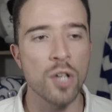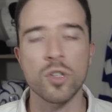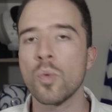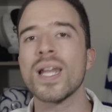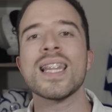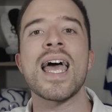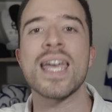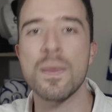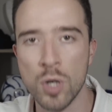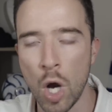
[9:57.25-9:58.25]
So we let
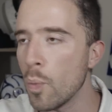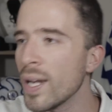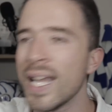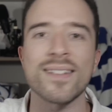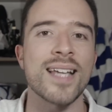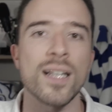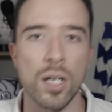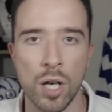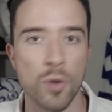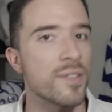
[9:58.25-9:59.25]
him go. We let
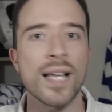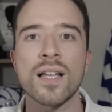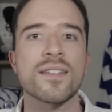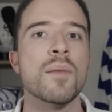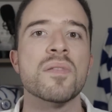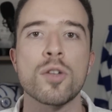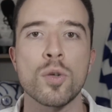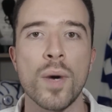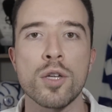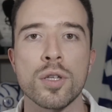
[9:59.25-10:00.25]
Salah go. Salah, same
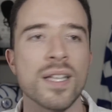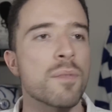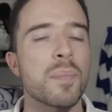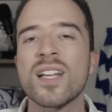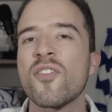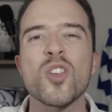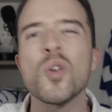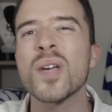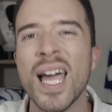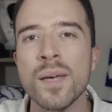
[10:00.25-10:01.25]
situation. He's played a
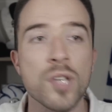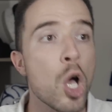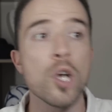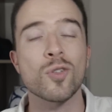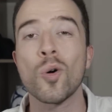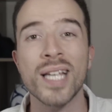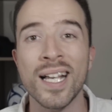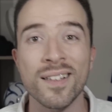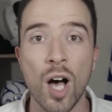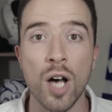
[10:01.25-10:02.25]
few games, scored
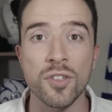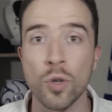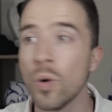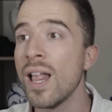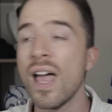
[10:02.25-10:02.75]
against Arsenal.